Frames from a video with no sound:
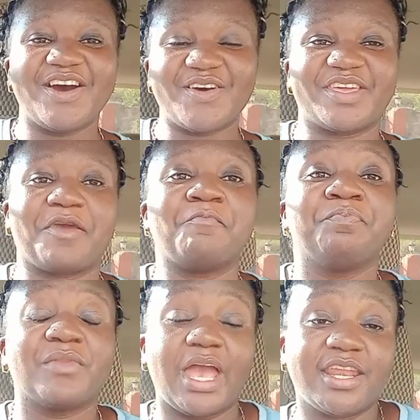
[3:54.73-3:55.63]
okay
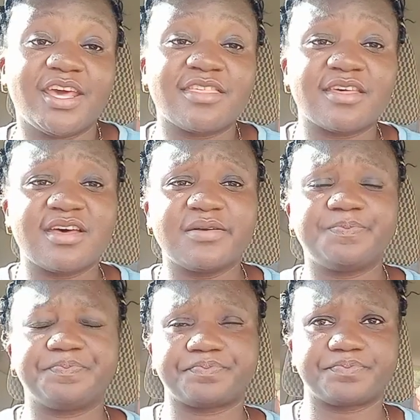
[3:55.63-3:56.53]
another
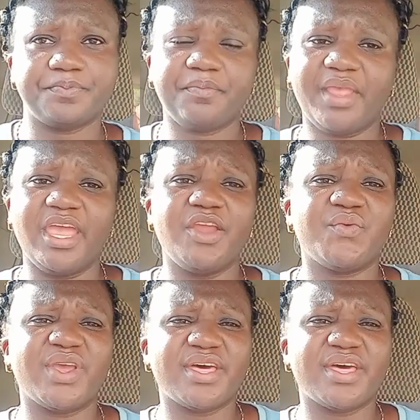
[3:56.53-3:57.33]
area